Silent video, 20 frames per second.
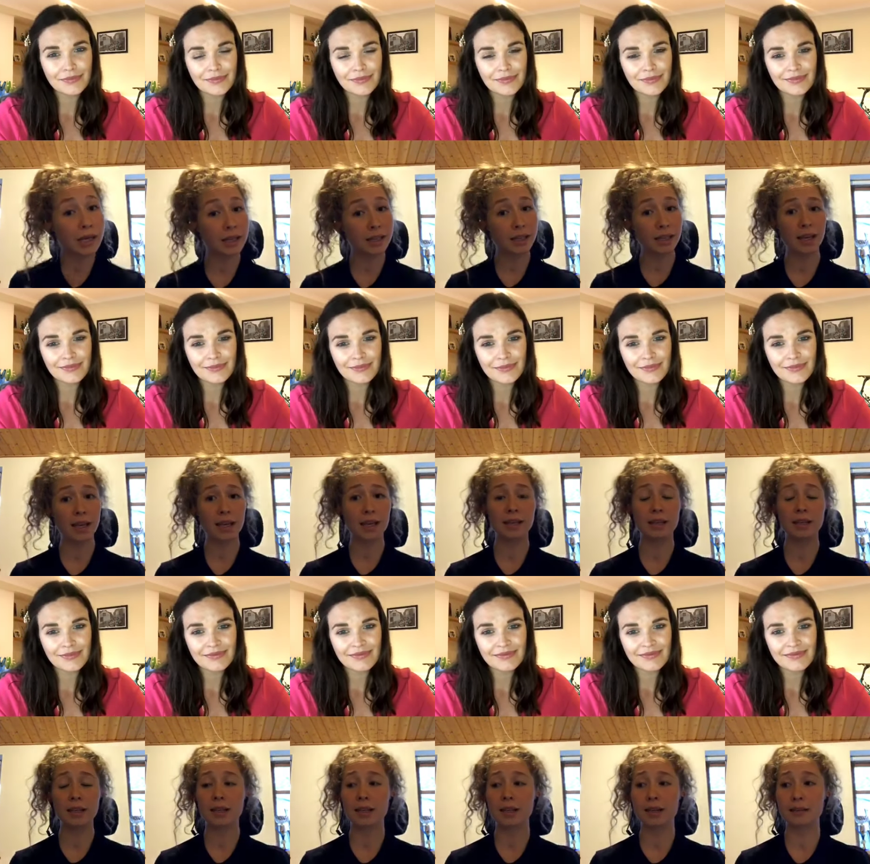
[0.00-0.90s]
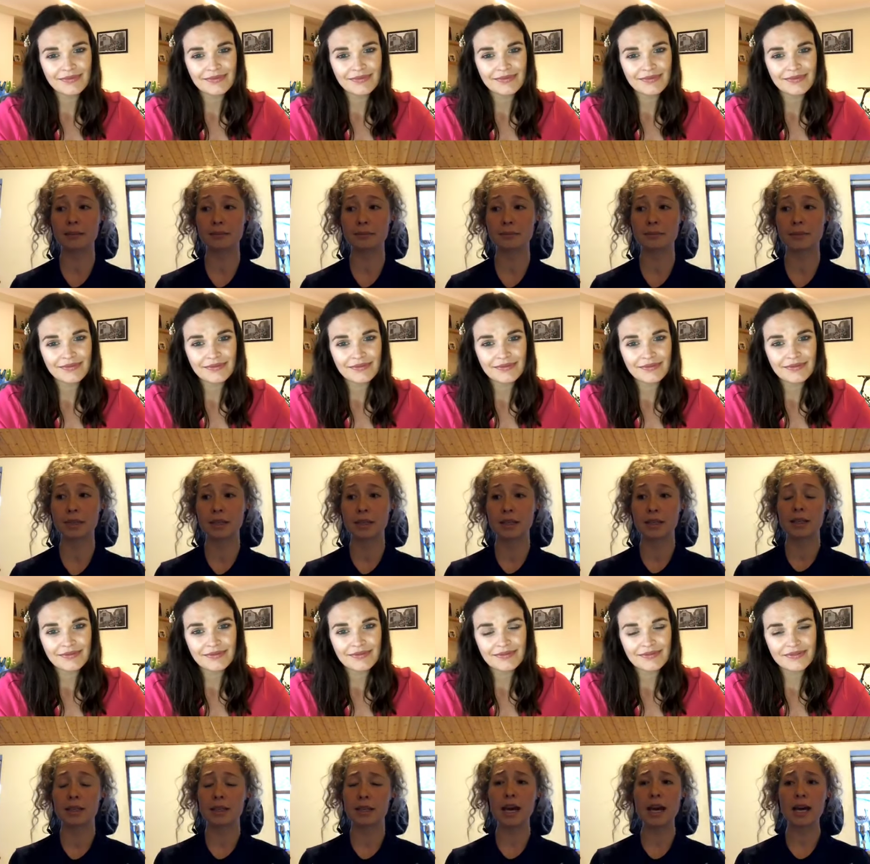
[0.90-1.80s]
Speaker 1: And
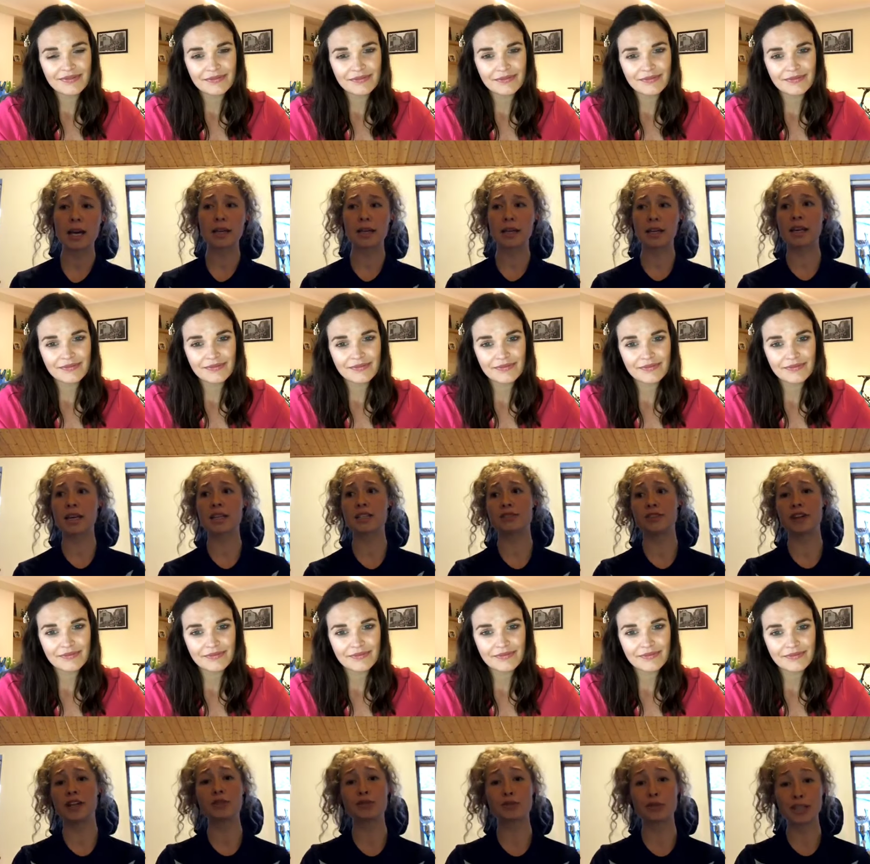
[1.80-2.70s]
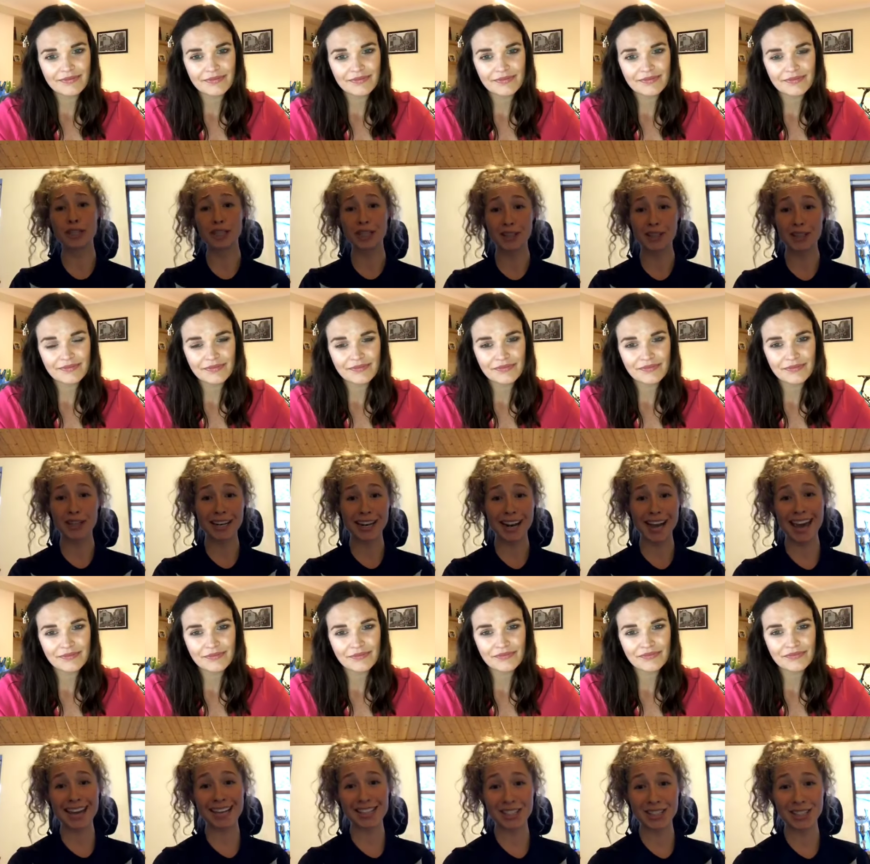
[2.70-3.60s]
yeah, it has felt really good. And I
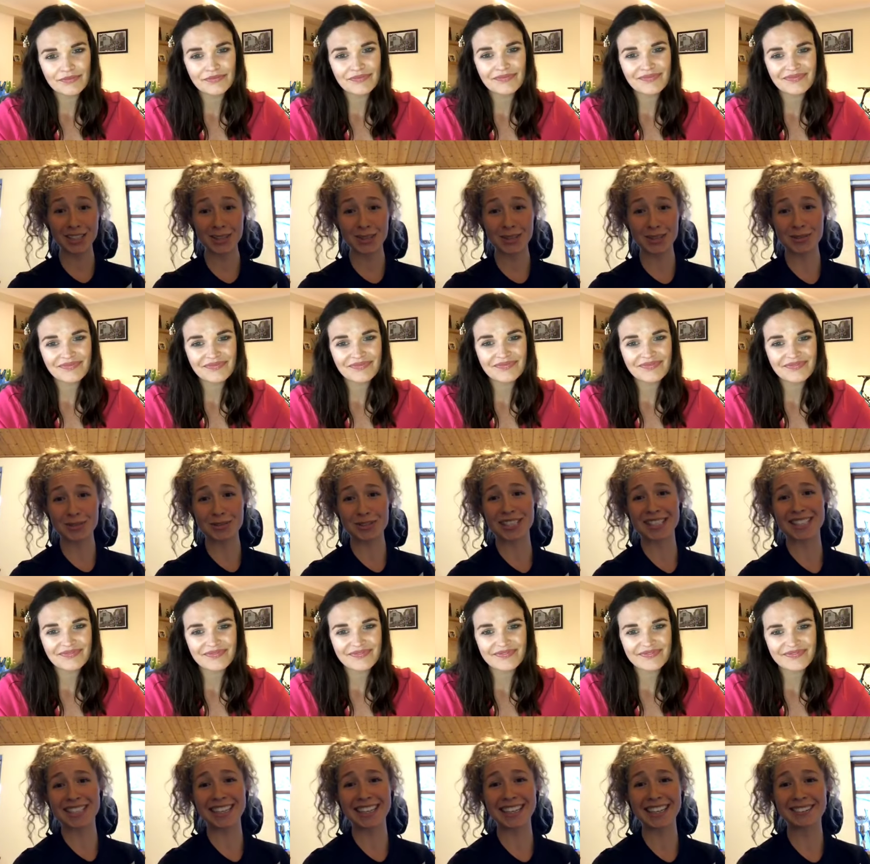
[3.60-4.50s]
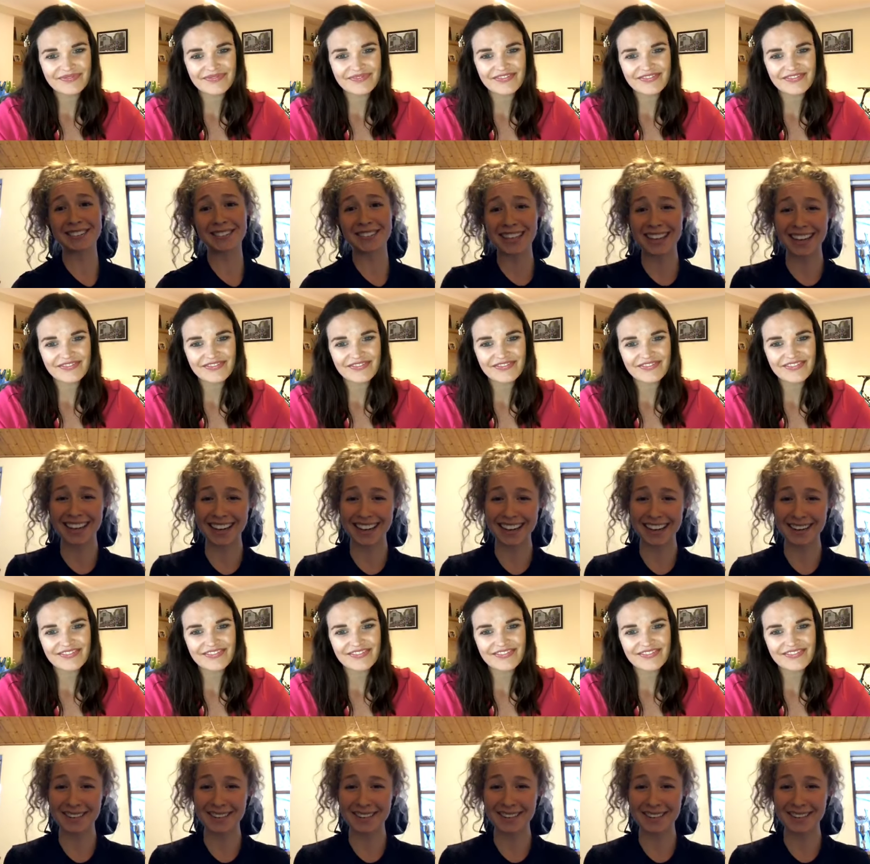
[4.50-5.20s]
actually also received a